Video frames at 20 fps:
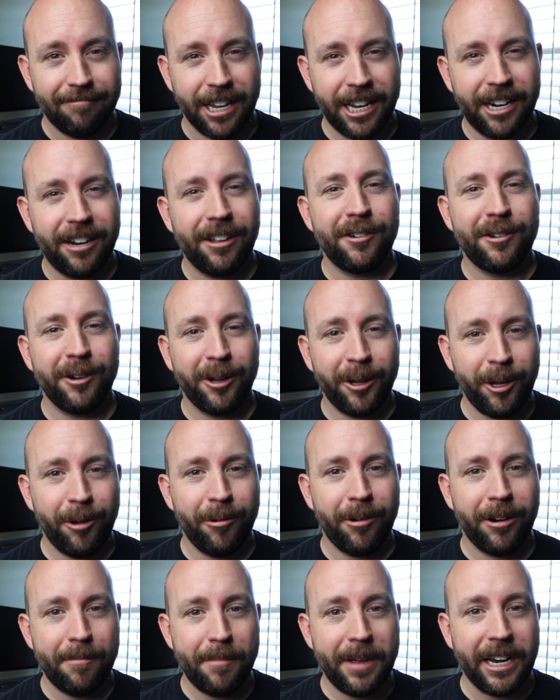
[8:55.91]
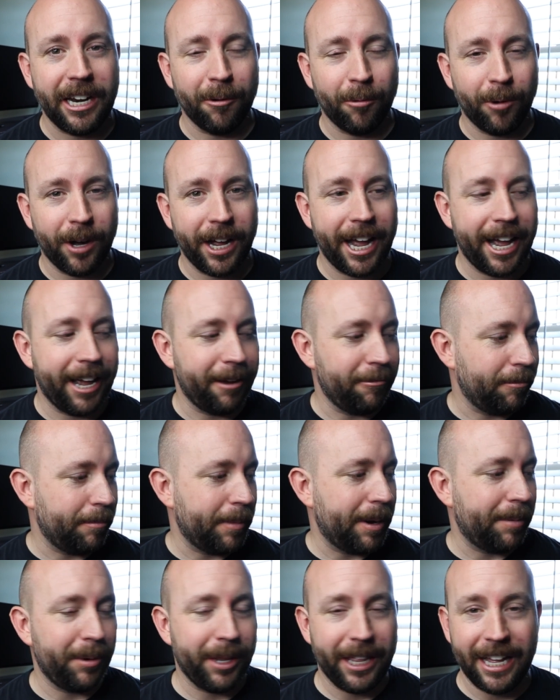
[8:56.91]
And I'll show you in a minute why I
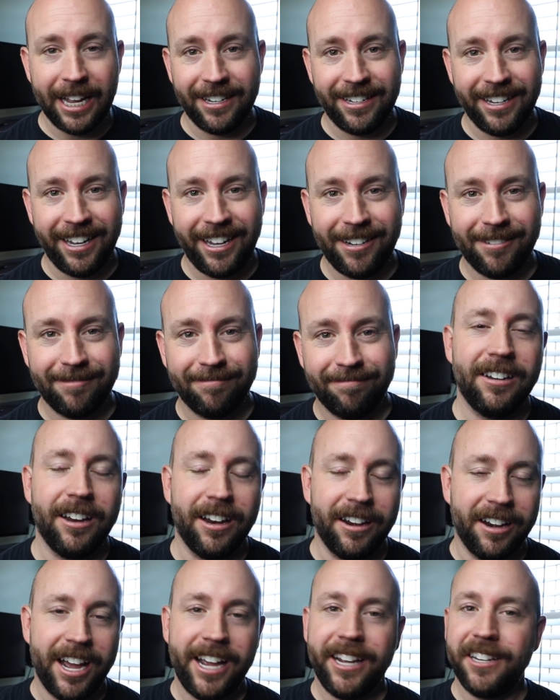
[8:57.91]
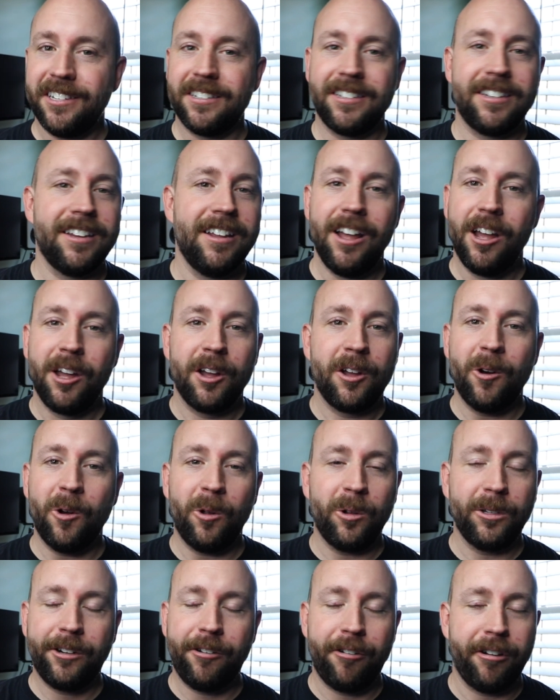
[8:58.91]
remember that date. A nice,
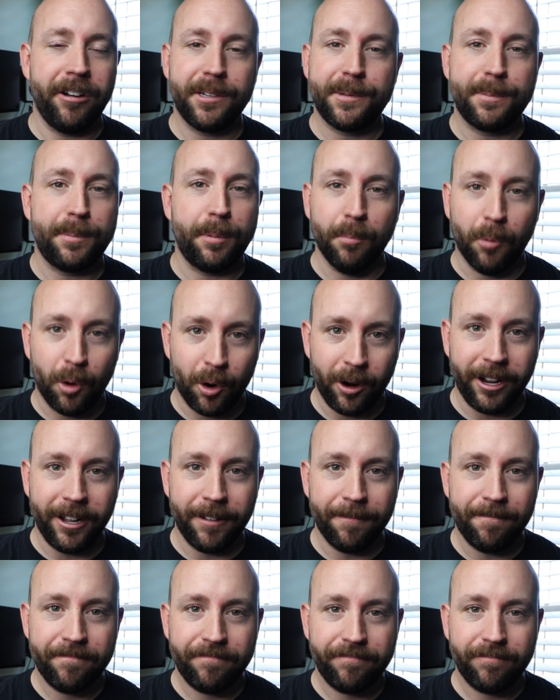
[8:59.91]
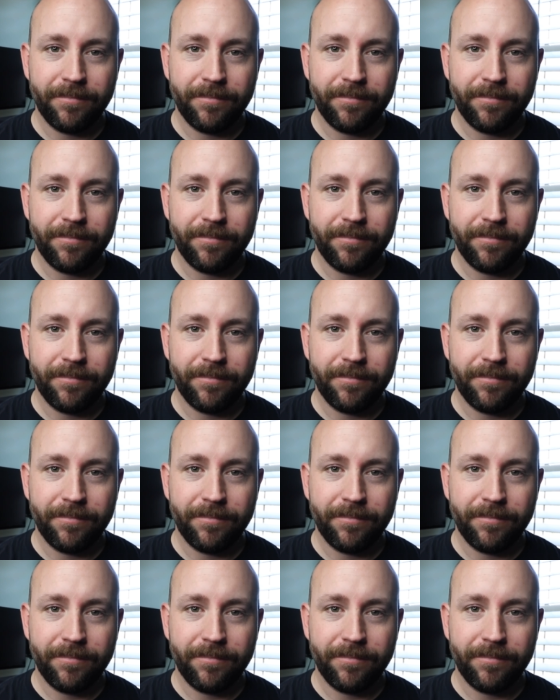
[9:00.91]
cold, crisp morning.